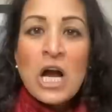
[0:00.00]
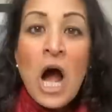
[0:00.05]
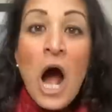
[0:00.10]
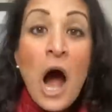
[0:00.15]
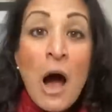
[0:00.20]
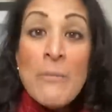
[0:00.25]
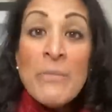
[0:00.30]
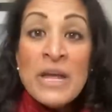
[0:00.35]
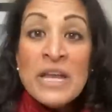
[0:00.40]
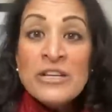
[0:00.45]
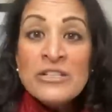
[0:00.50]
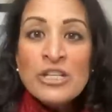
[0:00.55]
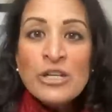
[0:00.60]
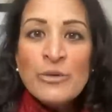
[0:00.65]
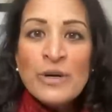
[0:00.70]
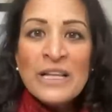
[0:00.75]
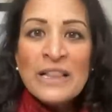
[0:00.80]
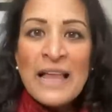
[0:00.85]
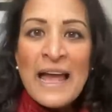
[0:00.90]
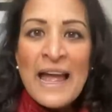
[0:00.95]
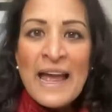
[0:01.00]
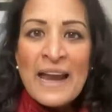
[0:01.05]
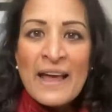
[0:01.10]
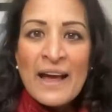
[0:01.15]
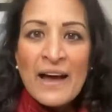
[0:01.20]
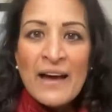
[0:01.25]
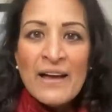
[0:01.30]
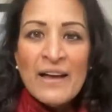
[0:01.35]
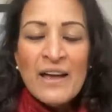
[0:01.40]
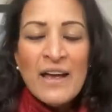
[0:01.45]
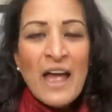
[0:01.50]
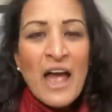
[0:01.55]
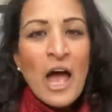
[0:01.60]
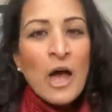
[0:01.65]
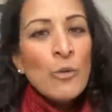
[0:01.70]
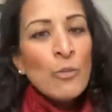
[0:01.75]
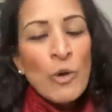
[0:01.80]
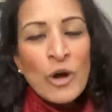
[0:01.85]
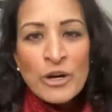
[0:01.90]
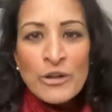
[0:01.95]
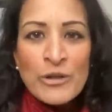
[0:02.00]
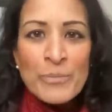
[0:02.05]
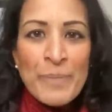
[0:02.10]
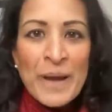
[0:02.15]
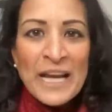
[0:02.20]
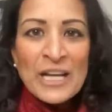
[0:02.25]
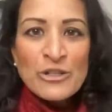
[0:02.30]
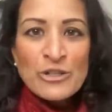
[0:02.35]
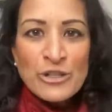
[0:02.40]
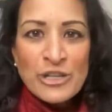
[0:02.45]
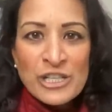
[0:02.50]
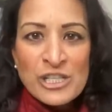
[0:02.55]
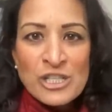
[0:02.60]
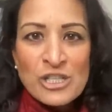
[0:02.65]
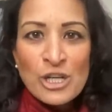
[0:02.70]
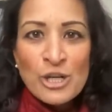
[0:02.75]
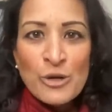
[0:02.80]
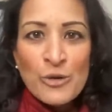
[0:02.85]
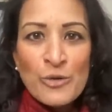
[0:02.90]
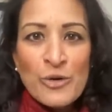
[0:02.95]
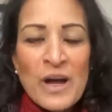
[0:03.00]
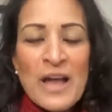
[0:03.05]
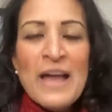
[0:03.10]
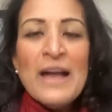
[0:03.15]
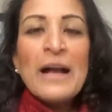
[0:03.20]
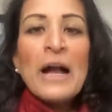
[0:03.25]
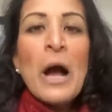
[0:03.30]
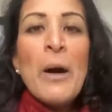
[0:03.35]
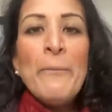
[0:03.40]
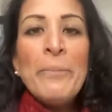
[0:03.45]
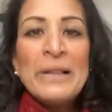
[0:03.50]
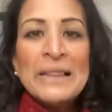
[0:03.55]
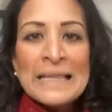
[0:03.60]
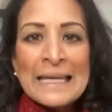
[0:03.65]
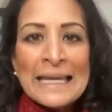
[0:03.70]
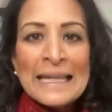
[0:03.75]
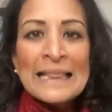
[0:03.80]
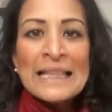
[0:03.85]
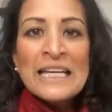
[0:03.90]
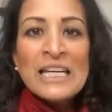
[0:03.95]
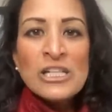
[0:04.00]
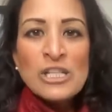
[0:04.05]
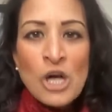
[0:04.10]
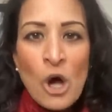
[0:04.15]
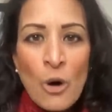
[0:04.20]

come into Atlanta, and what do the Patriots do? Completely